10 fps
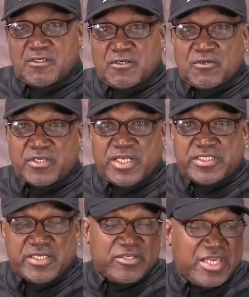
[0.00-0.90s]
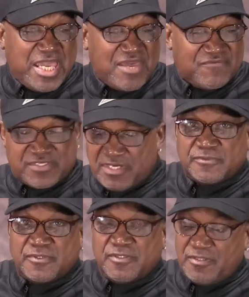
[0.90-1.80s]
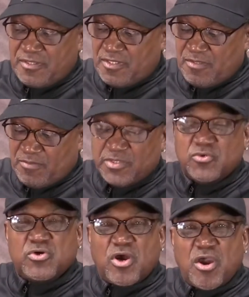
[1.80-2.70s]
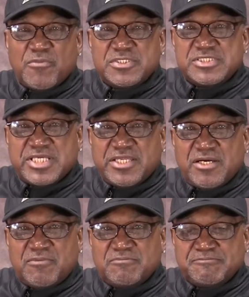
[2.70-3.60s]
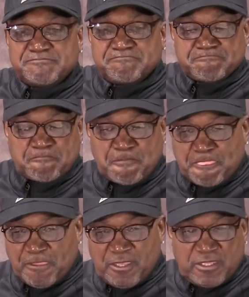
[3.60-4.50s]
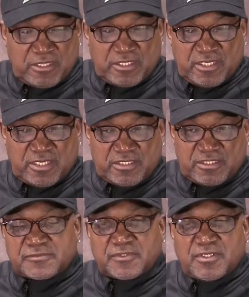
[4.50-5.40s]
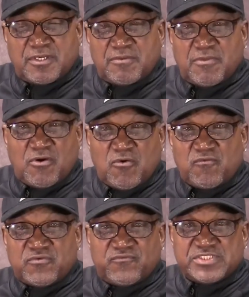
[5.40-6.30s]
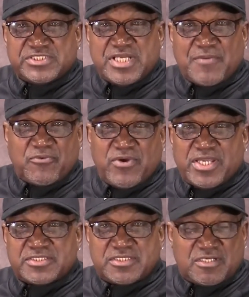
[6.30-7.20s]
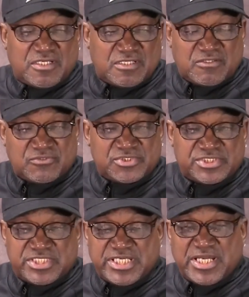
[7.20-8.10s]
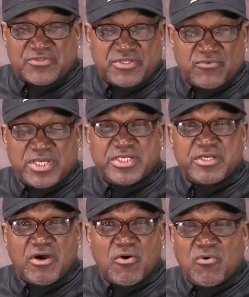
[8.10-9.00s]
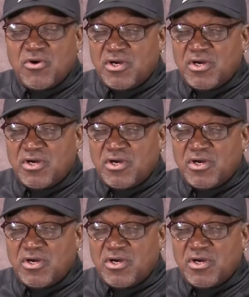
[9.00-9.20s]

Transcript: Okay, there you have it. My new Garmin set up, and my whole fishing apparatus on the sled out there ready to go.